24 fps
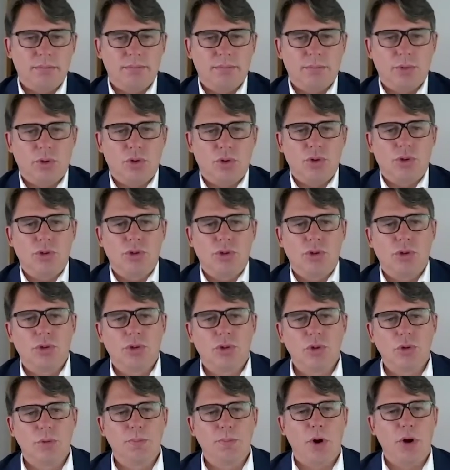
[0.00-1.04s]

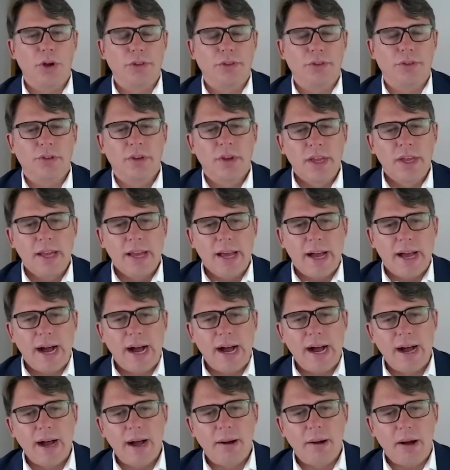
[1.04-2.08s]
Good point.
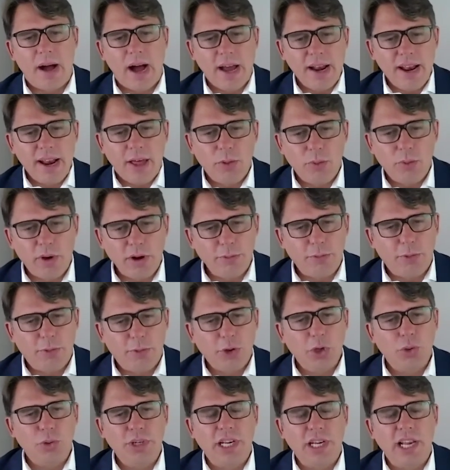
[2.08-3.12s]
Another one for
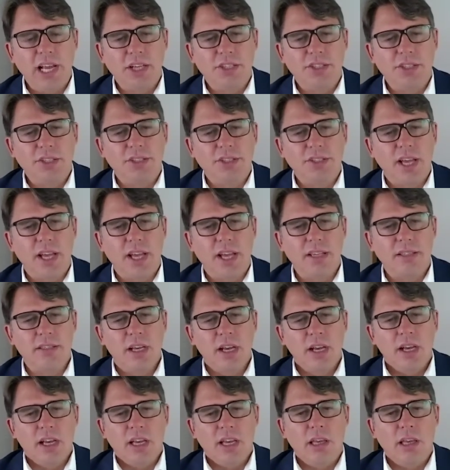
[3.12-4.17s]
you, Nilesh. He says,
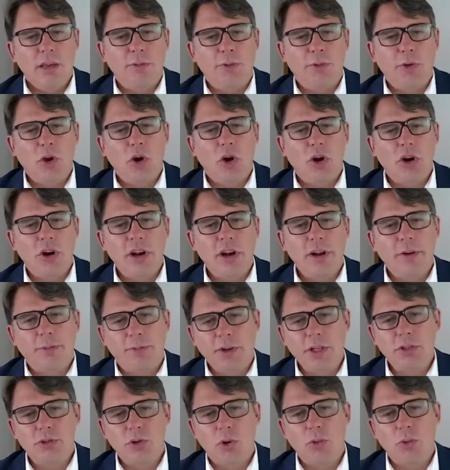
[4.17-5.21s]
if you're on a free
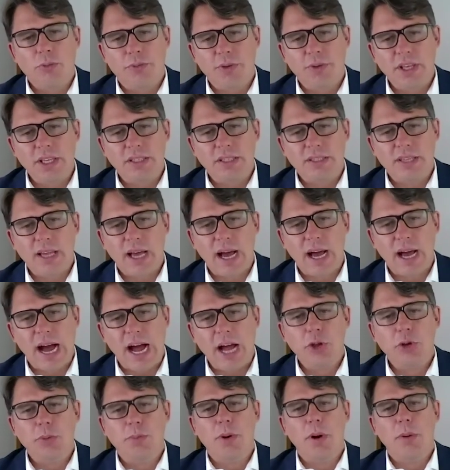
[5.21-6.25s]
zone visa, are
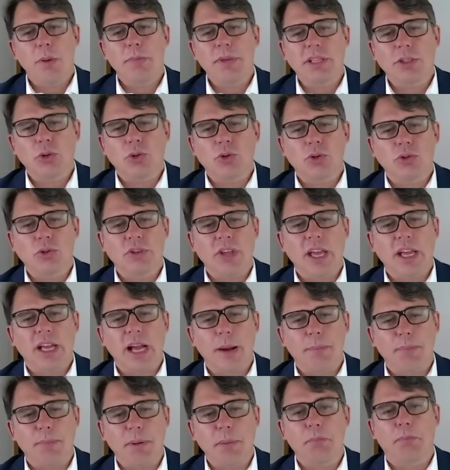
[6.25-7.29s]
you permitted to take
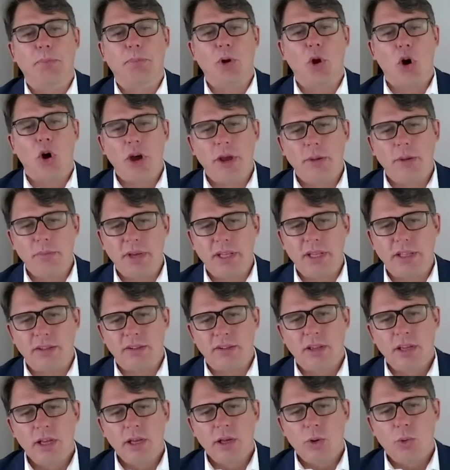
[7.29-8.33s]
up employment
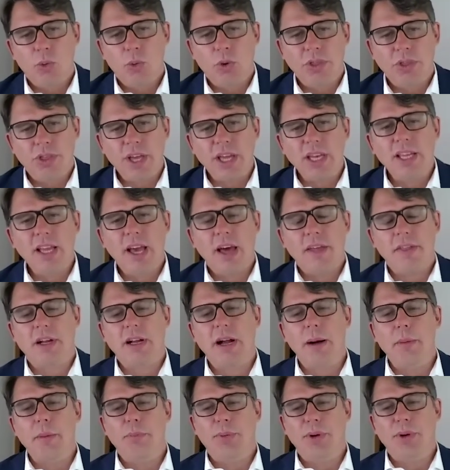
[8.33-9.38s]
with any other
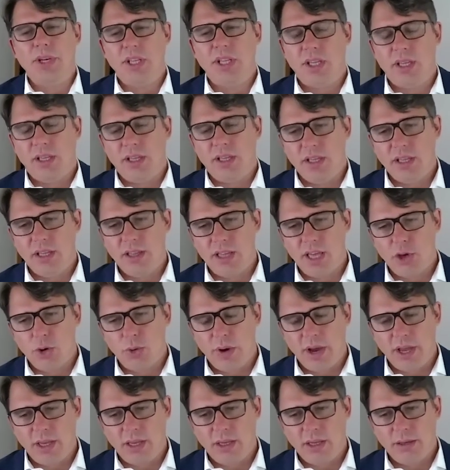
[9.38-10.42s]
company in the
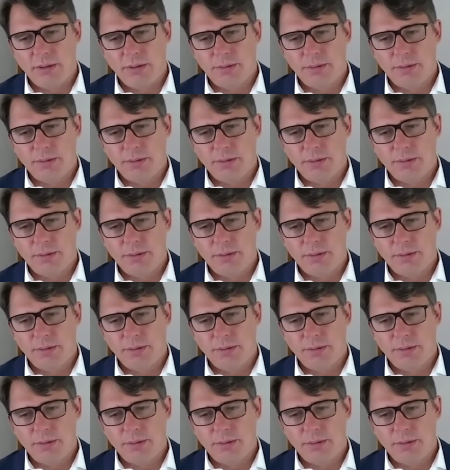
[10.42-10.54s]
UAE?